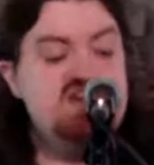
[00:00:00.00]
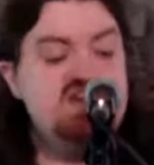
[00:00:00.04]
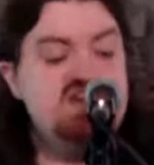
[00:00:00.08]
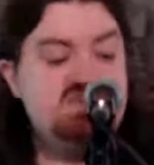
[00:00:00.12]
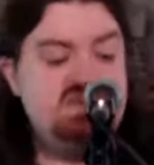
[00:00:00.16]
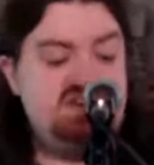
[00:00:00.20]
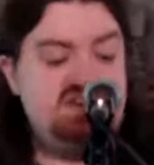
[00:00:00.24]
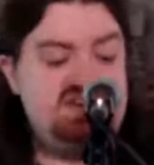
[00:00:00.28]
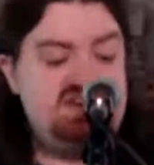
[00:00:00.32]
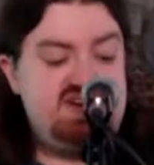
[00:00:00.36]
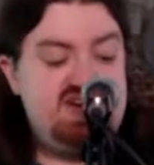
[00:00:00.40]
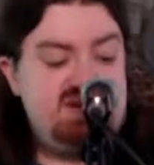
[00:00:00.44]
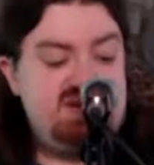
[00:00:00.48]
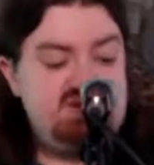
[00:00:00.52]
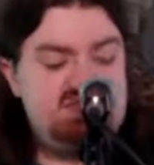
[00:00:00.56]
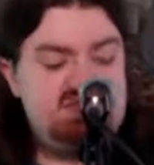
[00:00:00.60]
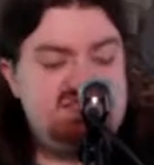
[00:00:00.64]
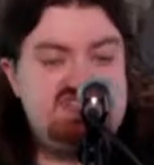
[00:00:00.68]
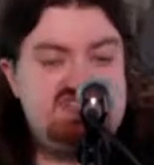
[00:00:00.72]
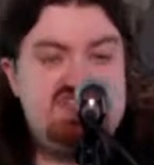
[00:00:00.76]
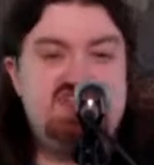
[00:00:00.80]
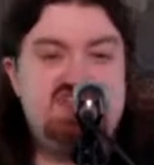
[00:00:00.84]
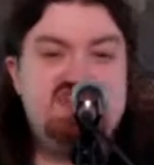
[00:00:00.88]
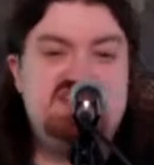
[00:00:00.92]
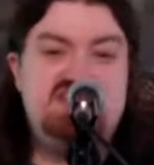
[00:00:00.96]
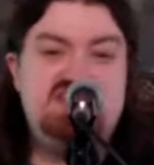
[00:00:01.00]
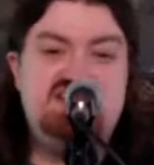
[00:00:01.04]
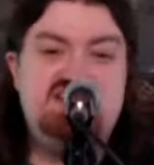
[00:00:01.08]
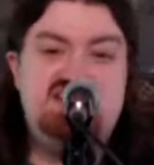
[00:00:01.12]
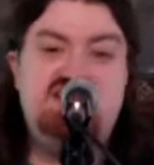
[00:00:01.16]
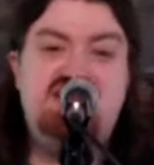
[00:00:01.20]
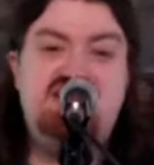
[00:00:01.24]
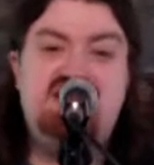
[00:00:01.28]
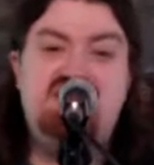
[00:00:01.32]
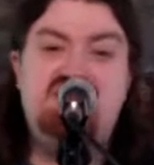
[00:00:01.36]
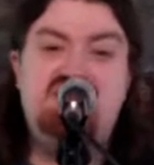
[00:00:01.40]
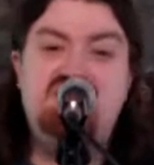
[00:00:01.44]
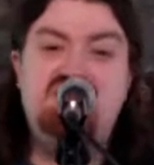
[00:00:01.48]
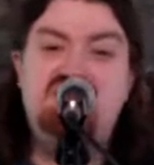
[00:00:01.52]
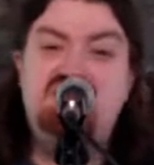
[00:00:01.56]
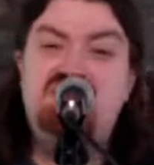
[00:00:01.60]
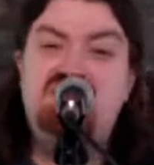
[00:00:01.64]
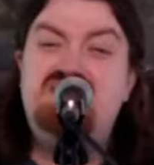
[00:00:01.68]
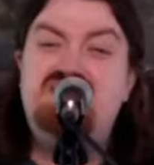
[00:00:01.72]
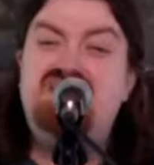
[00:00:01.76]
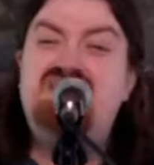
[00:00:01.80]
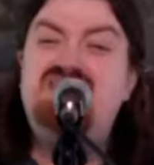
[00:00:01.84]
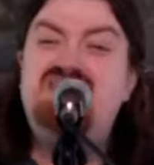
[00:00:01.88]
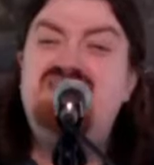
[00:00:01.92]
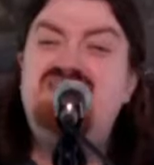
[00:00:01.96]
but I'm singing our
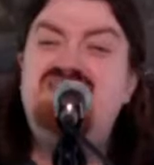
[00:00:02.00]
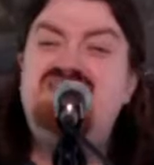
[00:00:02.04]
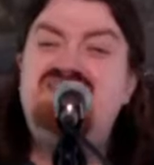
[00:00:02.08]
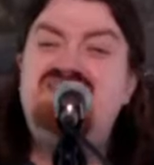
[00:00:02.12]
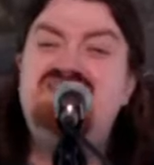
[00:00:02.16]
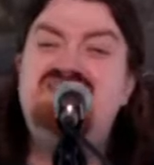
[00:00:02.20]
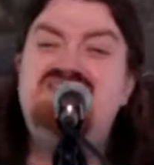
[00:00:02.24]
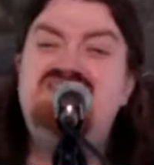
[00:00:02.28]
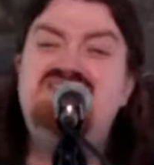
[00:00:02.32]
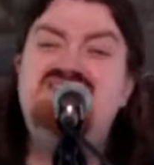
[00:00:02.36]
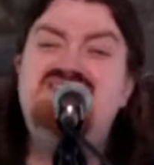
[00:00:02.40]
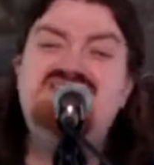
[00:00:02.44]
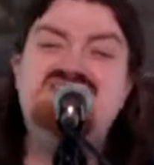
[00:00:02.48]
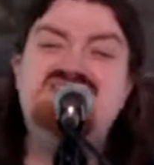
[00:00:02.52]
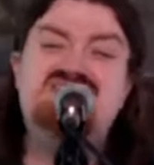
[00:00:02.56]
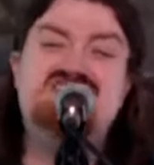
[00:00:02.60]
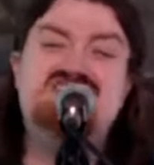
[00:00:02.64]
old